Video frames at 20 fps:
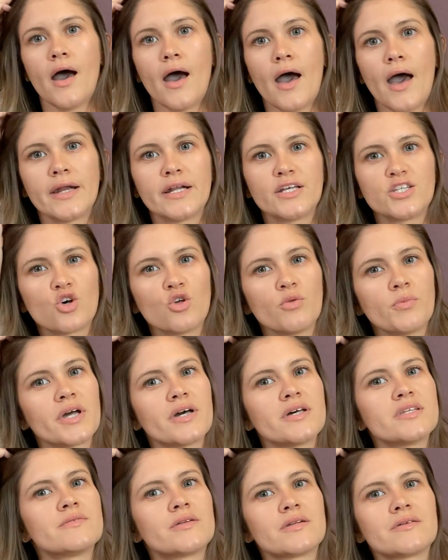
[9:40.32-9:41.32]
And I told my
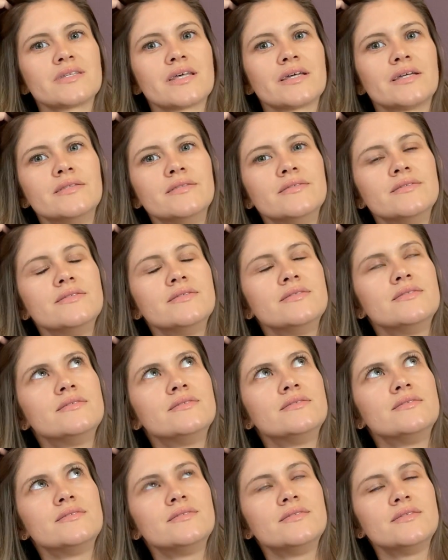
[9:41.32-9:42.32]
husband, I was like,
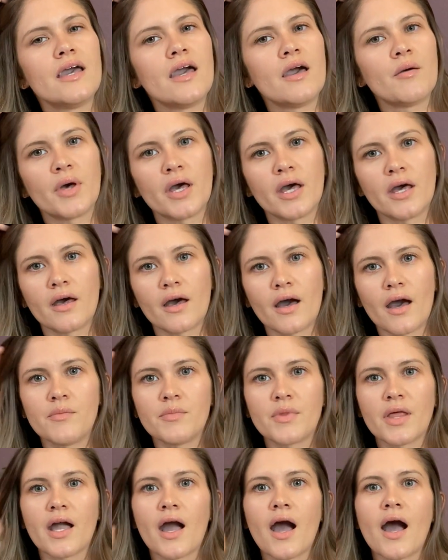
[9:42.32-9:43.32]
damn it.
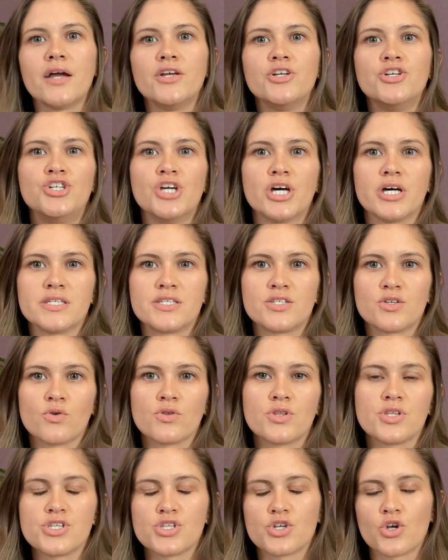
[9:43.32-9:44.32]
I just
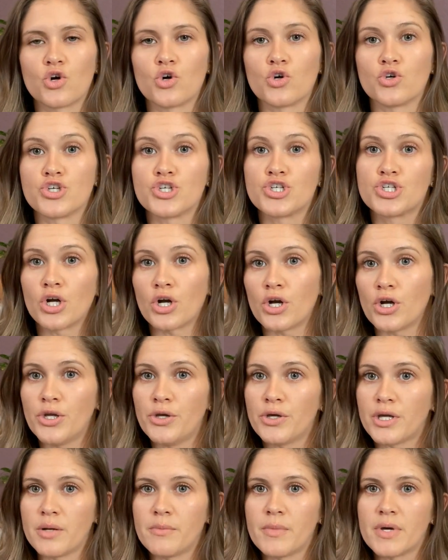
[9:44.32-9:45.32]
told this girl, sure,
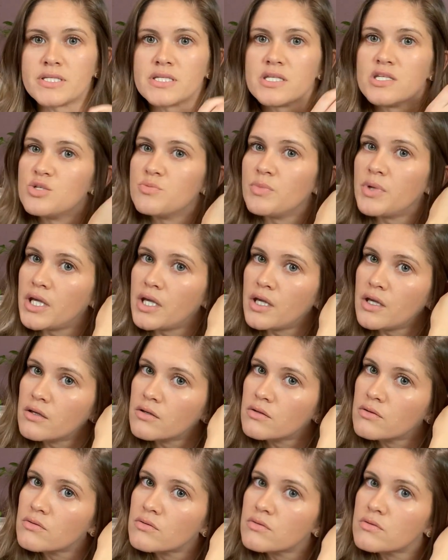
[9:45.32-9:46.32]
you can message
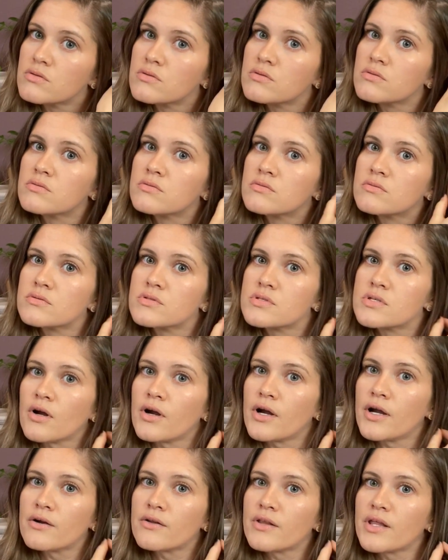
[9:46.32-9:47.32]
me.
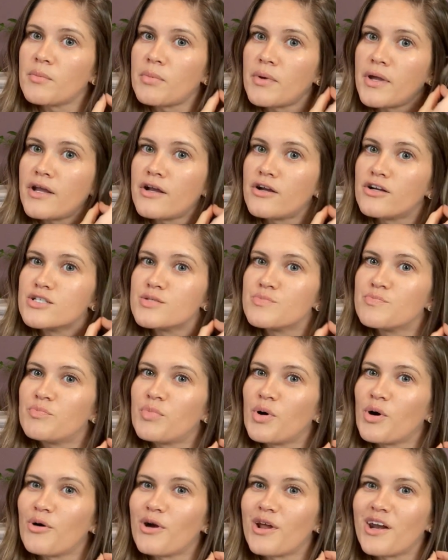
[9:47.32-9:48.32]
Sorry, I don't like my ears
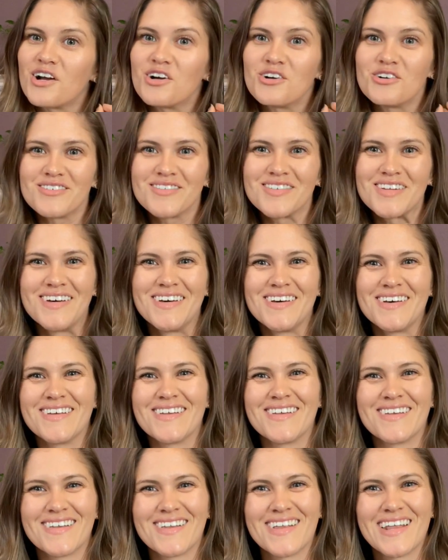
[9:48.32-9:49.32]
poking out.
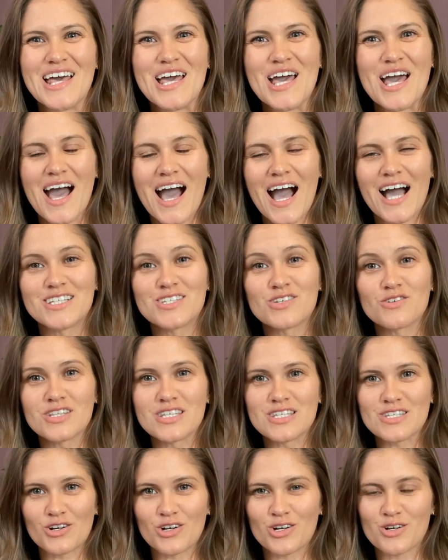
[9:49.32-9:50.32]
I told
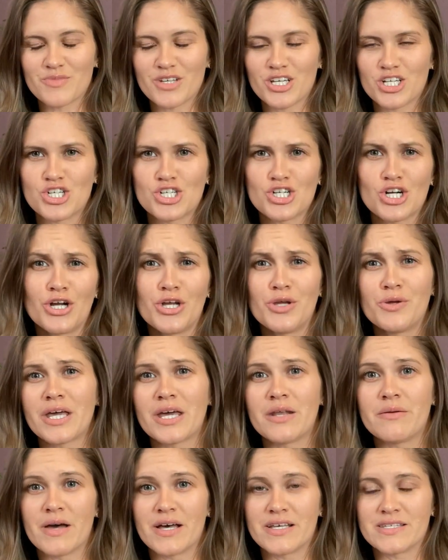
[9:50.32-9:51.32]
this girl, I'm sure, you
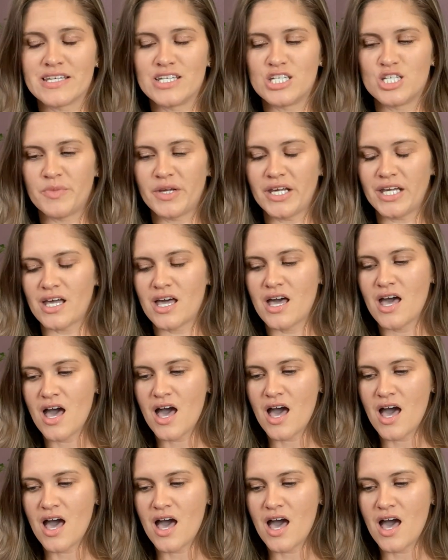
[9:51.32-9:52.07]
can message me.